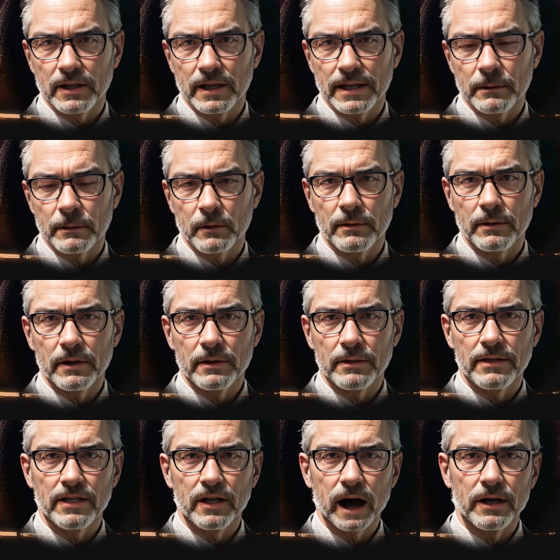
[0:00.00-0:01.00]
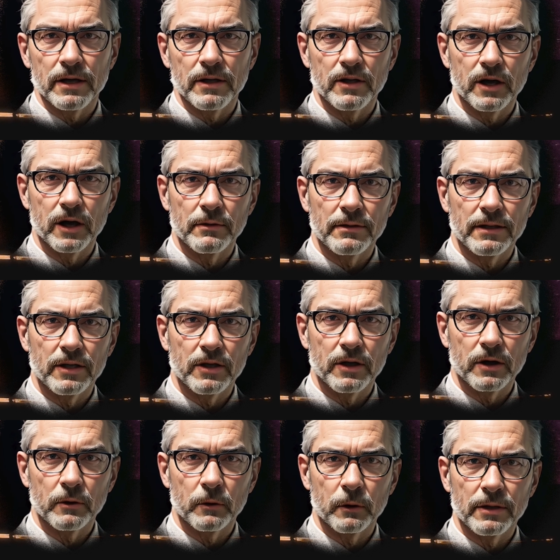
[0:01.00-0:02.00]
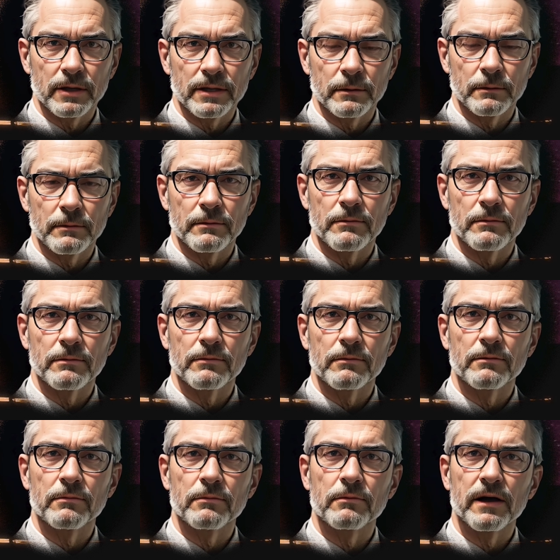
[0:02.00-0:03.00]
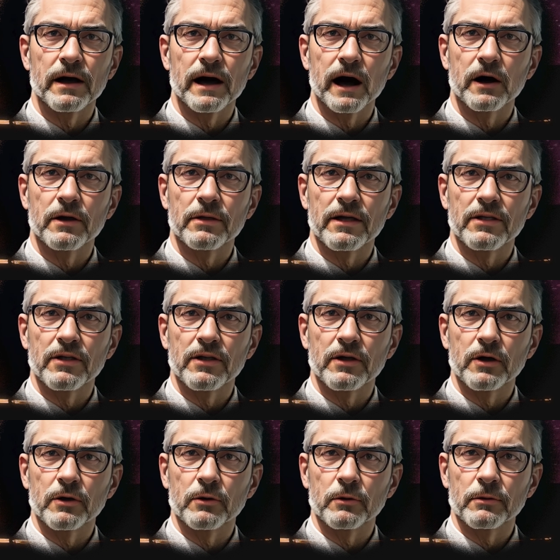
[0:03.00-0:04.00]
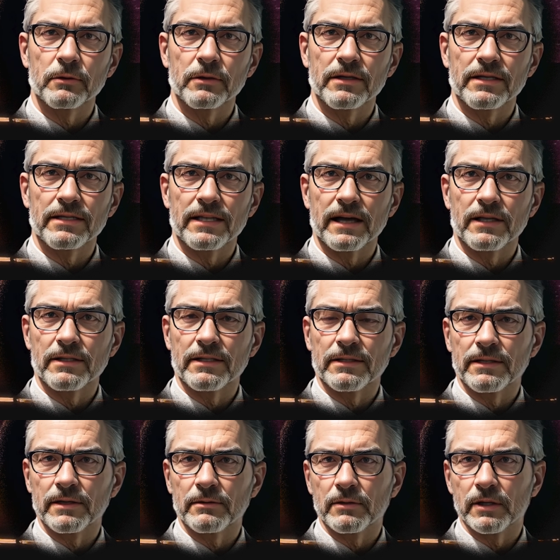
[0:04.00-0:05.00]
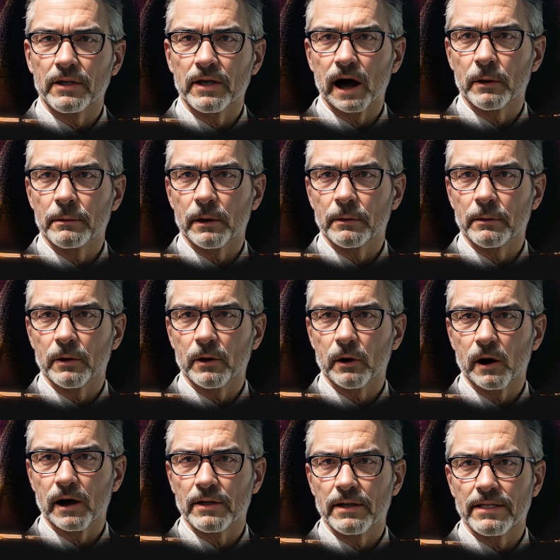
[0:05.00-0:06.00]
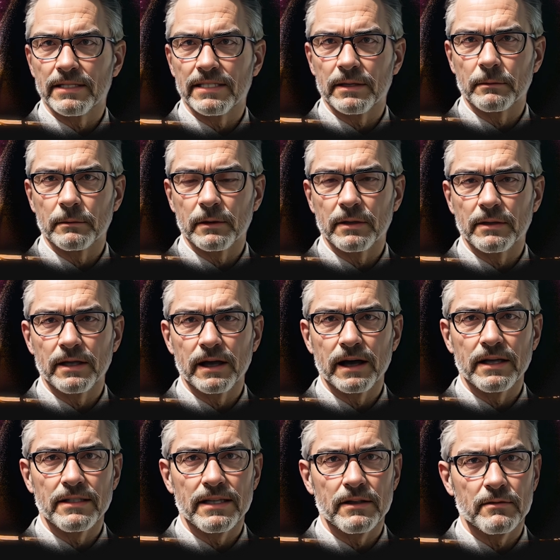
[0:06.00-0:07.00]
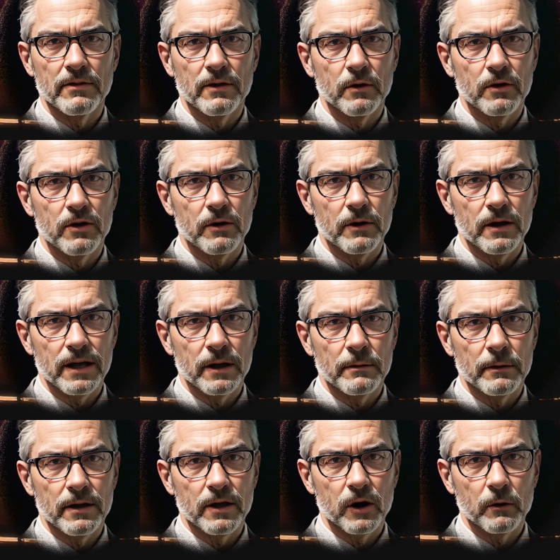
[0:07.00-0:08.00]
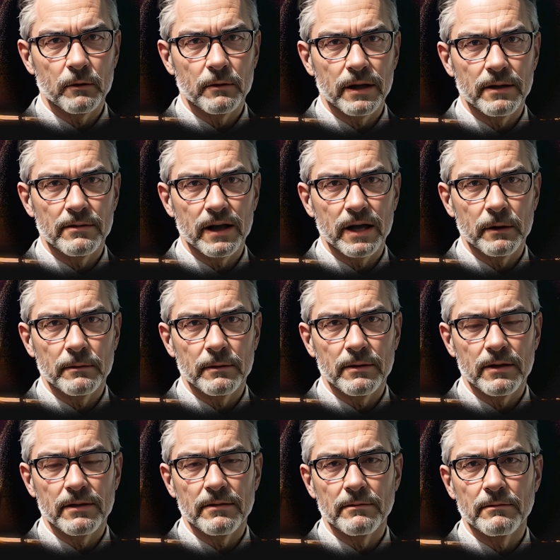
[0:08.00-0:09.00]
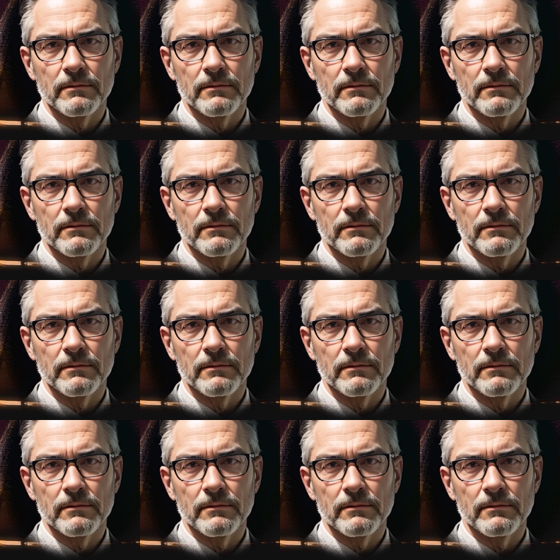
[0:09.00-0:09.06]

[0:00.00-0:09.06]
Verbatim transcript: telepathy that challenge conventional wisdom. Are these children the descendants of the Star People, or are they simply the next evolutionary leap in human development?